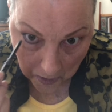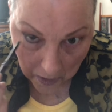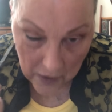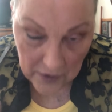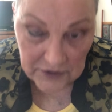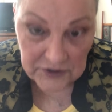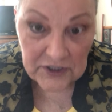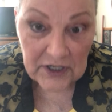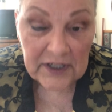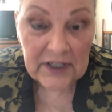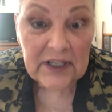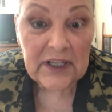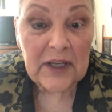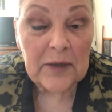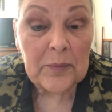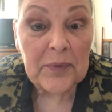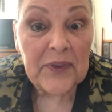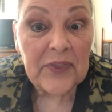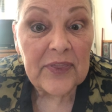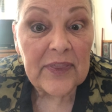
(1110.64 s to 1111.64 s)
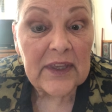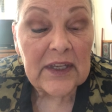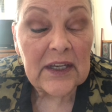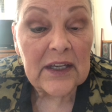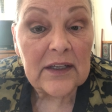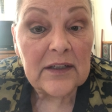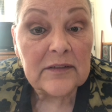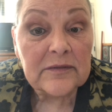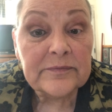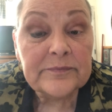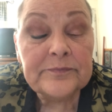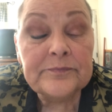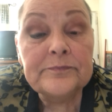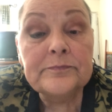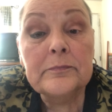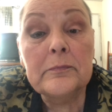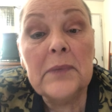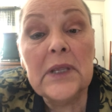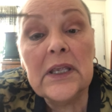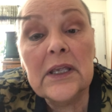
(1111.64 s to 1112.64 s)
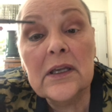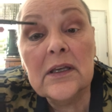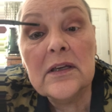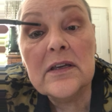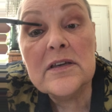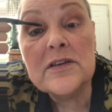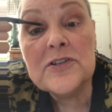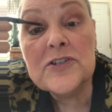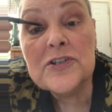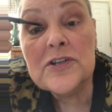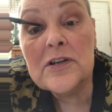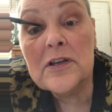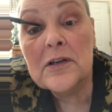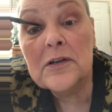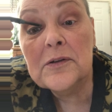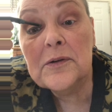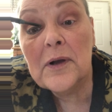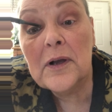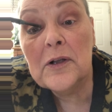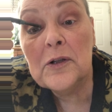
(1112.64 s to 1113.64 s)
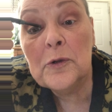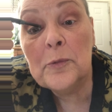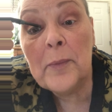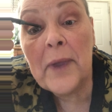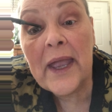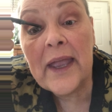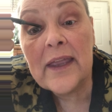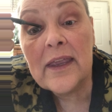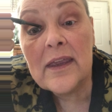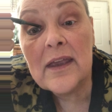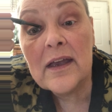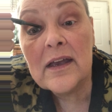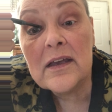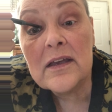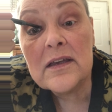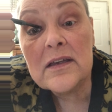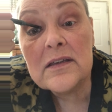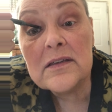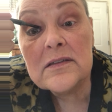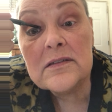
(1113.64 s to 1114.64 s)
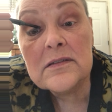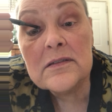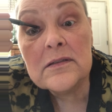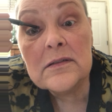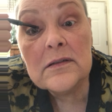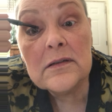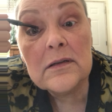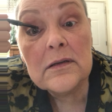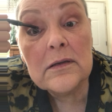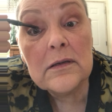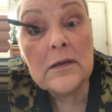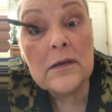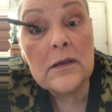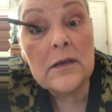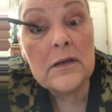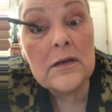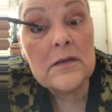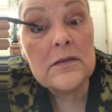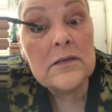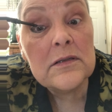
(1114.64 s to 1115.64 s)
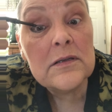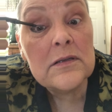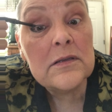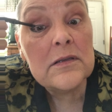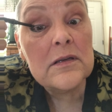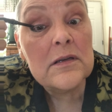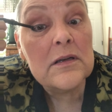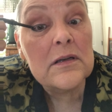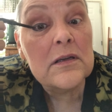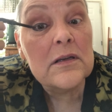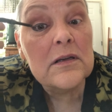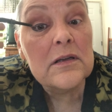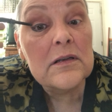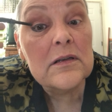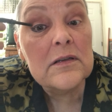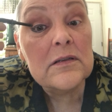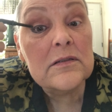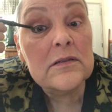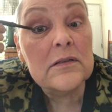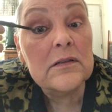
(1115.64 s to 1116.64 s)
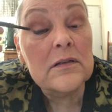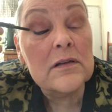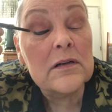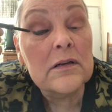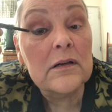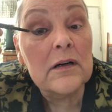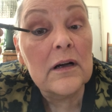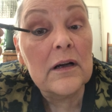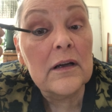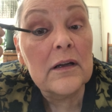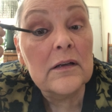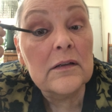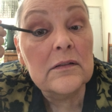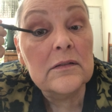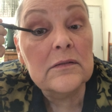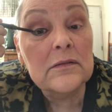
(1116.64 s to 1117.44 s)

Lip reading: I try to keep it thin because, you know, old baggy eyes, you get it too thick and it doesn't look right.